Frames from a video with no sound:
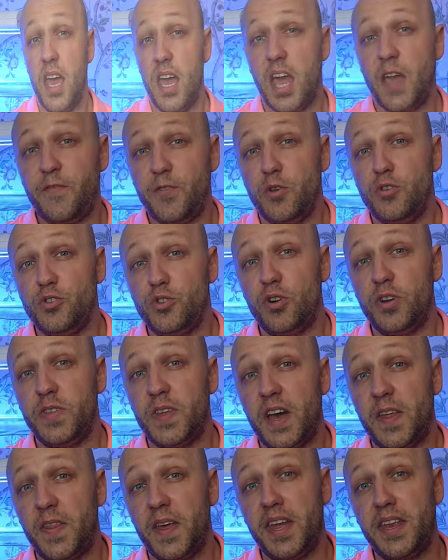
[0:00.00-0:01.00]
If you enjoyed
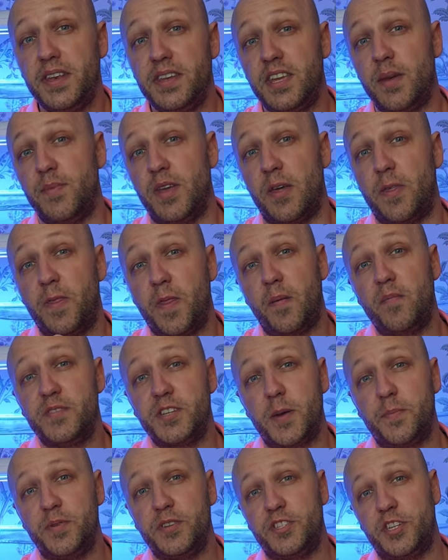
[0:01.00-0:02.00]
that then, give me a thumbs
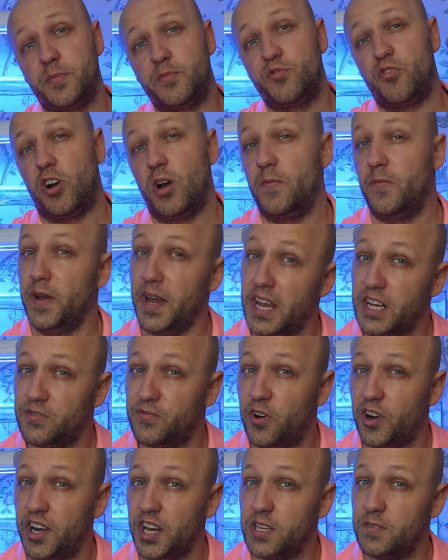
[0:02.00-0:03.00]
up and subscribe for next
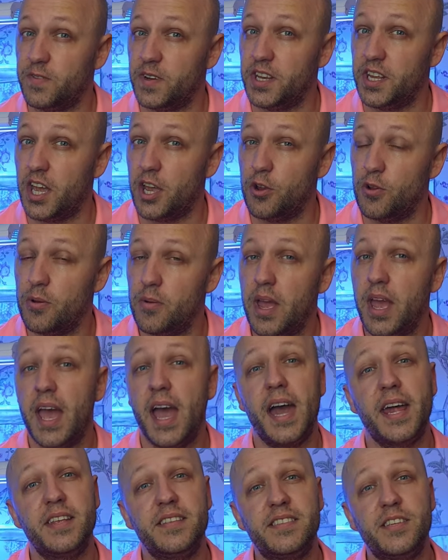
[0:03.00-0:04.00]
Friday's video.
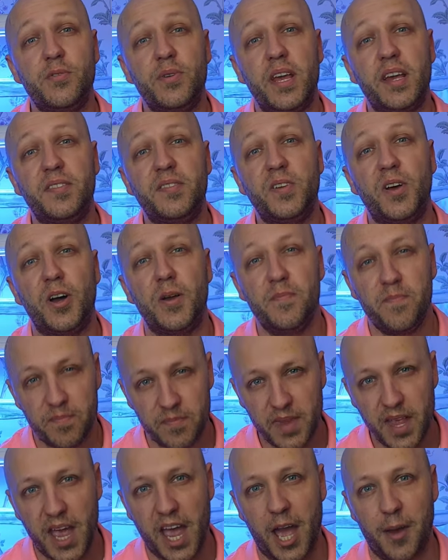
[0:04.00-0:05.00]
And until next
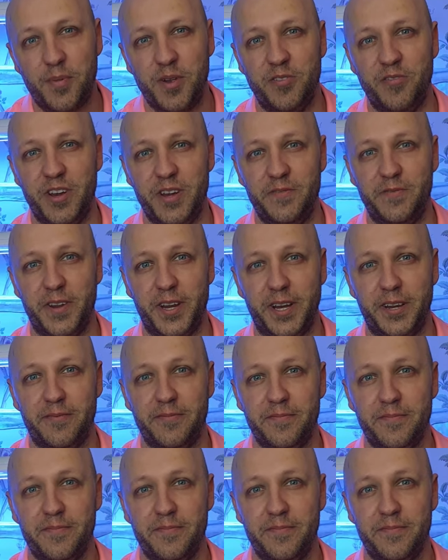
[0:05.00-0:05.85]
time, happy reefing.